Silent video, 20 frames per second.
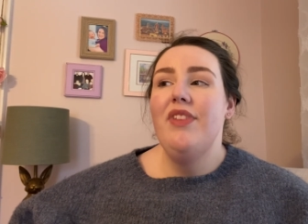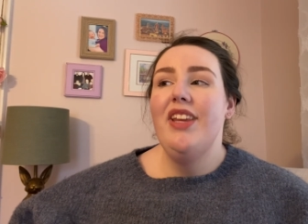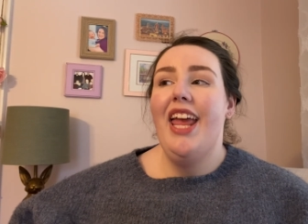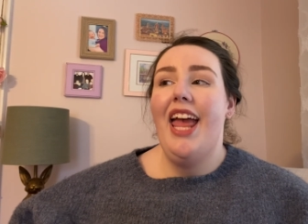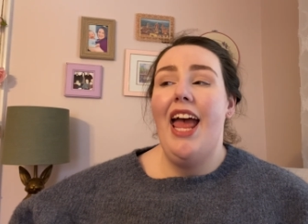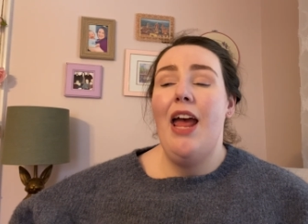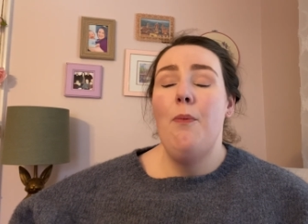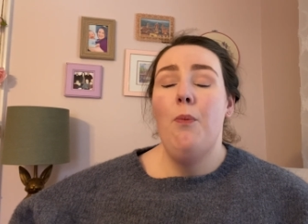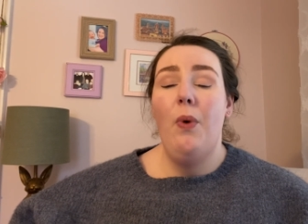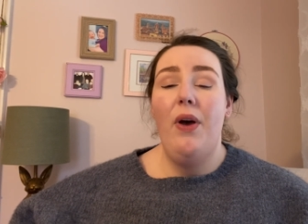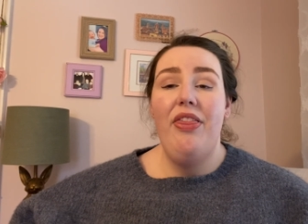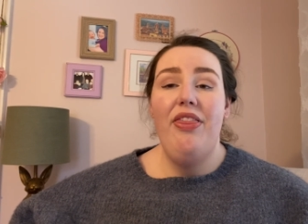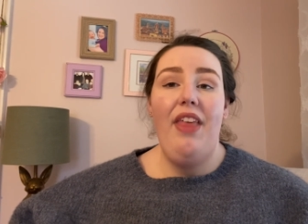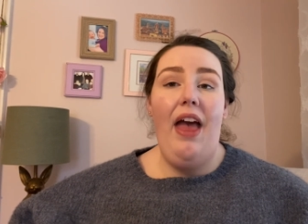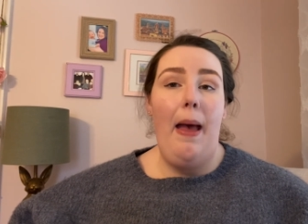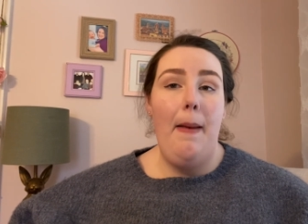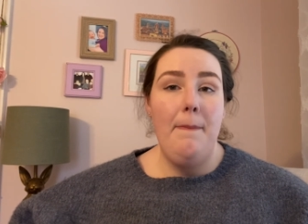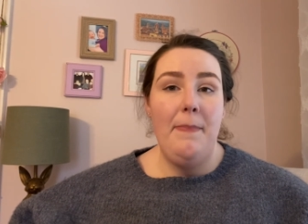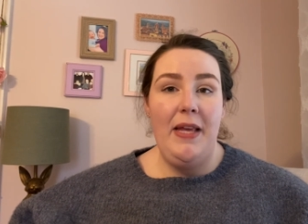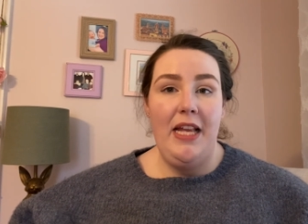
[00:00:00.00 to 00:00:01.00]
And what
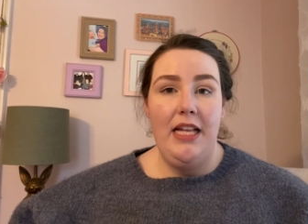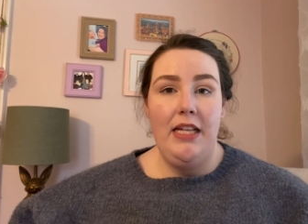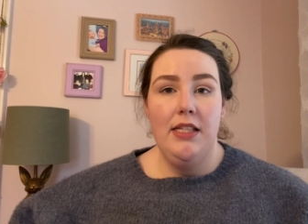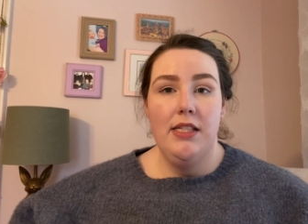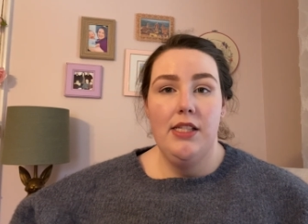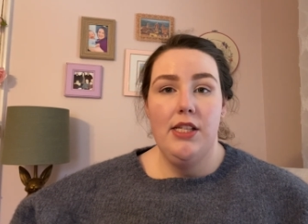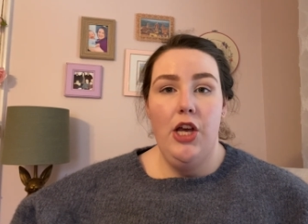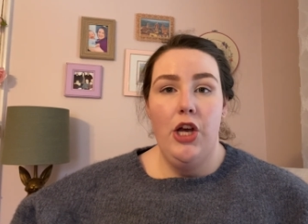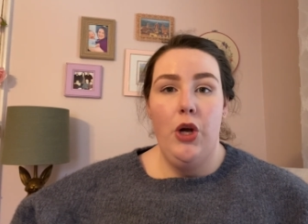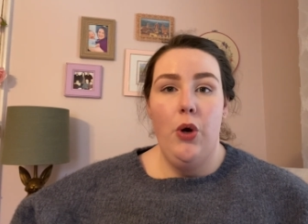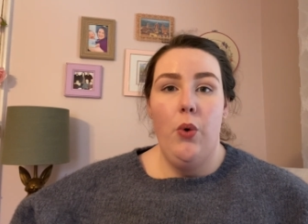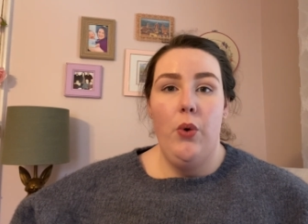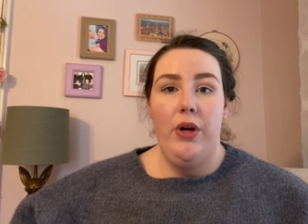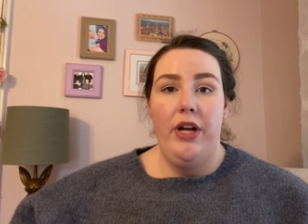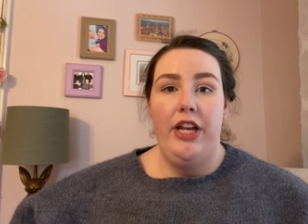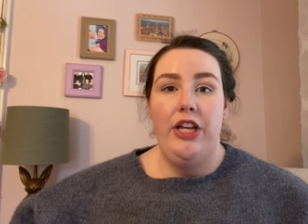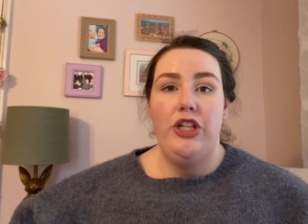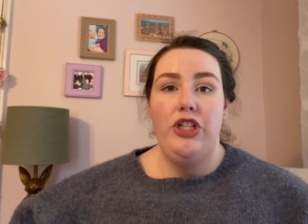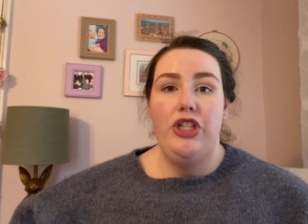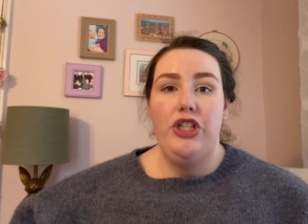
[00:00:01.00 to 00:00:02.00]
that means,
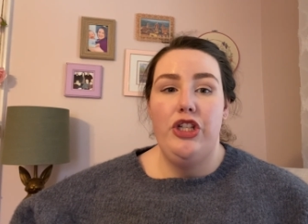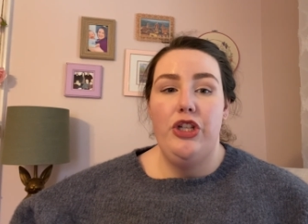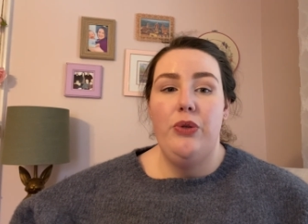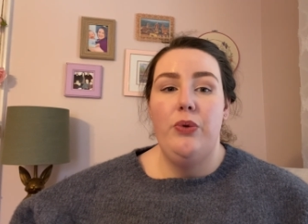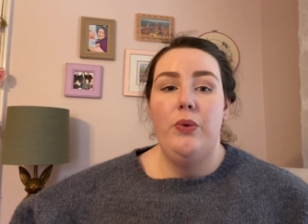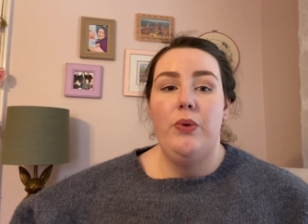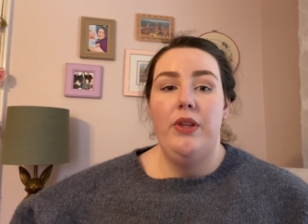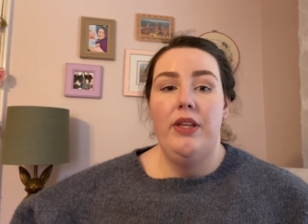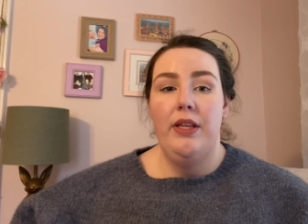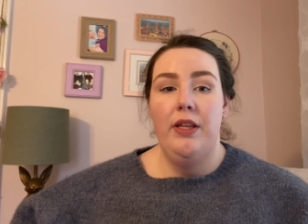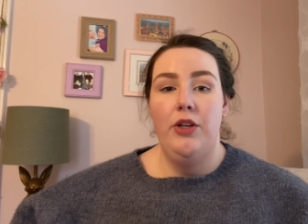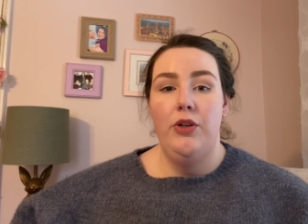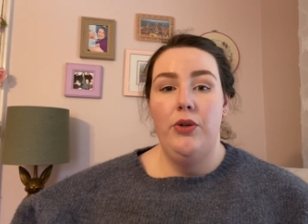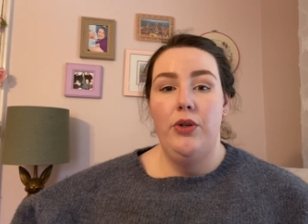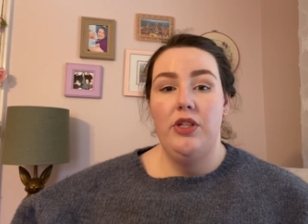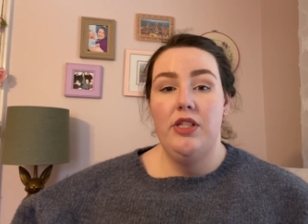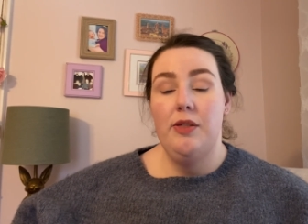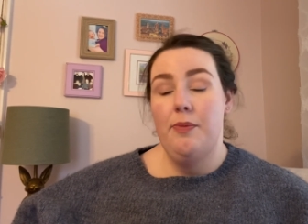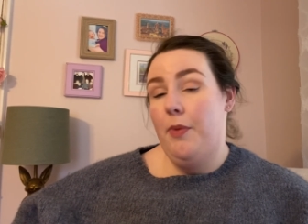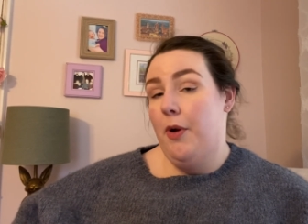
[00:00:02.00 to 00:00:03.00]
according to the
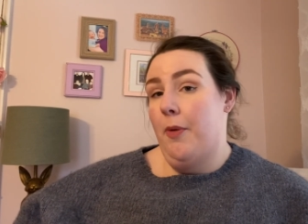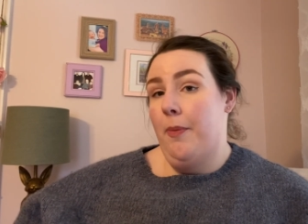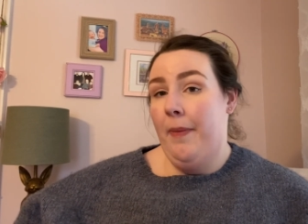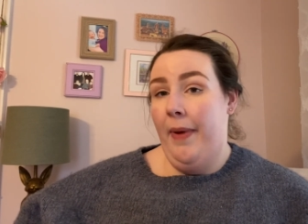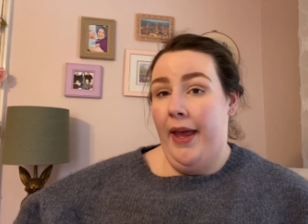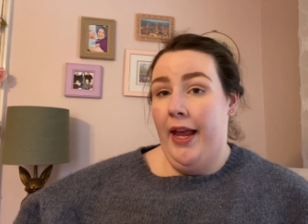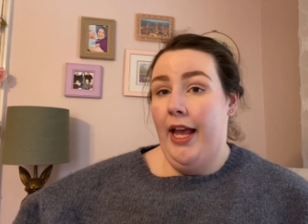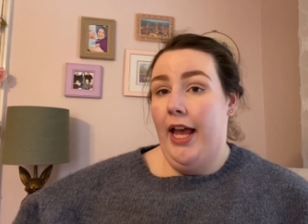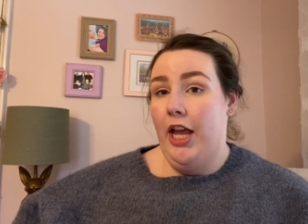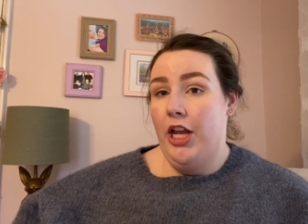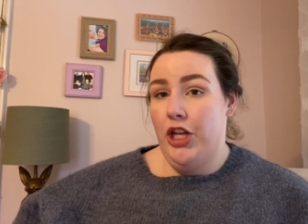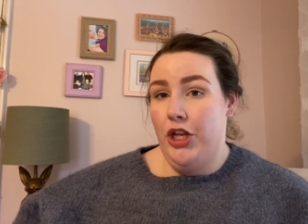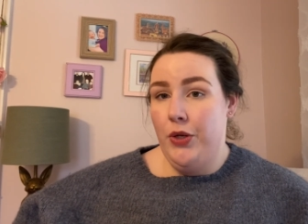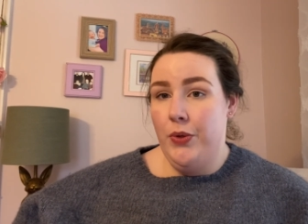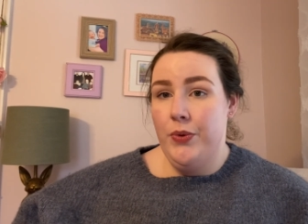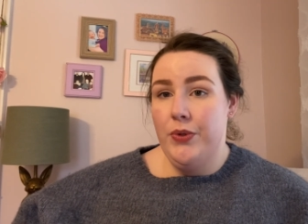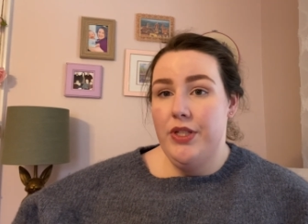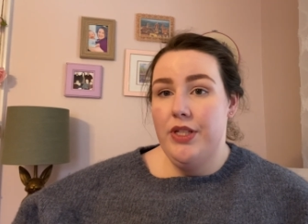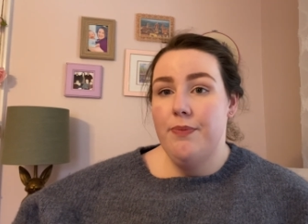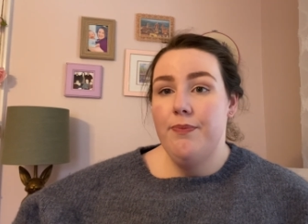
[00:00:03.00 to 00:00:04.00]
sperm bank I
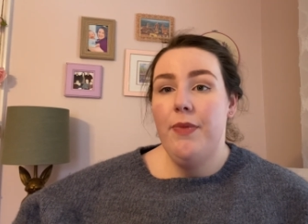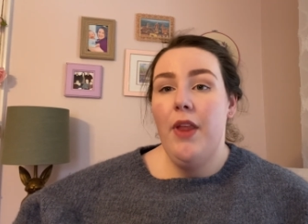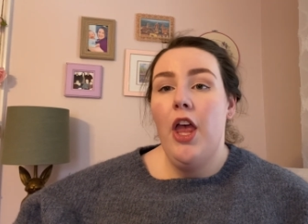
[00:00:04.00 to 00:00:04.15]
used,